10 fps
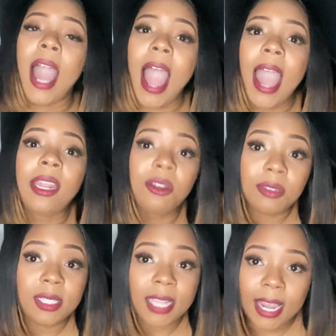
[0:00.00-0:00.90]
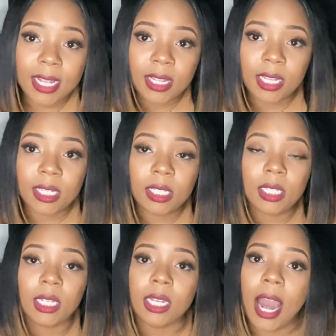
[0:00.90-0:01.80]
I don't say this
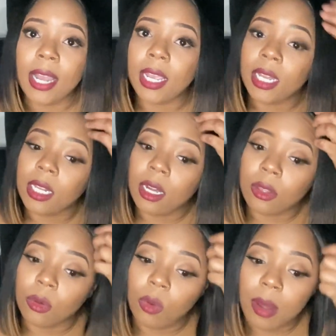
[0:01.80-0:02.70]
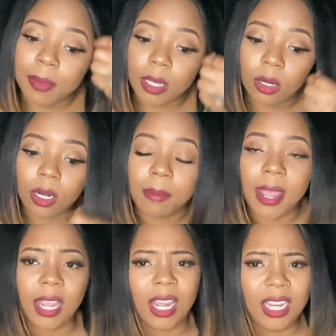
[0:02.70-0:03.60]
to knock any other woman or to
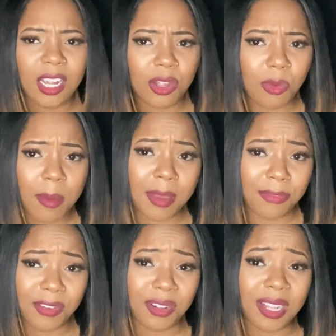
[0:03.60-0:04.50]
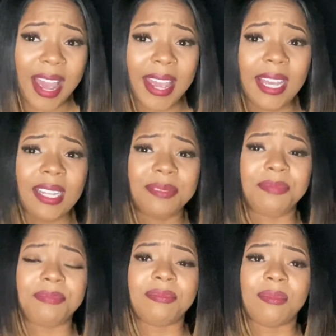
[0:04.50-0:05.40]
make any other woman feel like
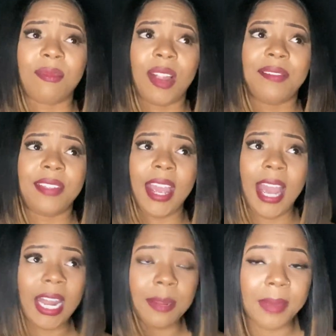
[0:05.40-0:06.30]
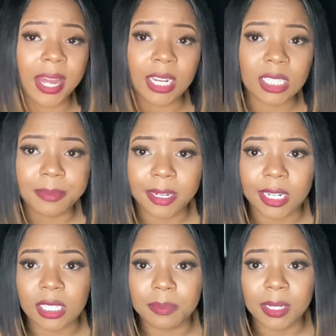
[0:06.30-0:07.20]
they had a bad
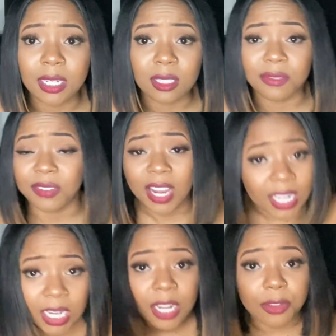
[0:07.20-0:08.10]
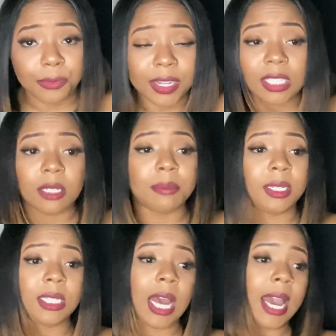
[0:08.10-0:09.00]
experience because of any other reason
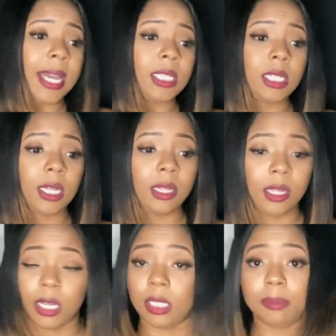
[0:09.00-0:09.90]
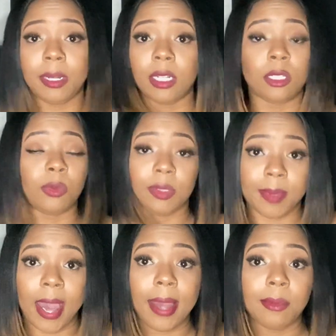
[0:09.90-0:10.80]
besides their experience was
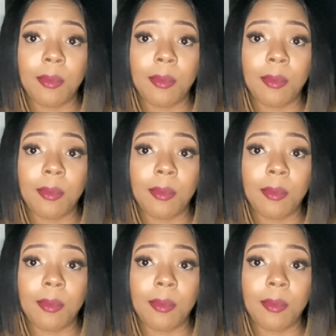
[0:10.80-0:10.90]
bad.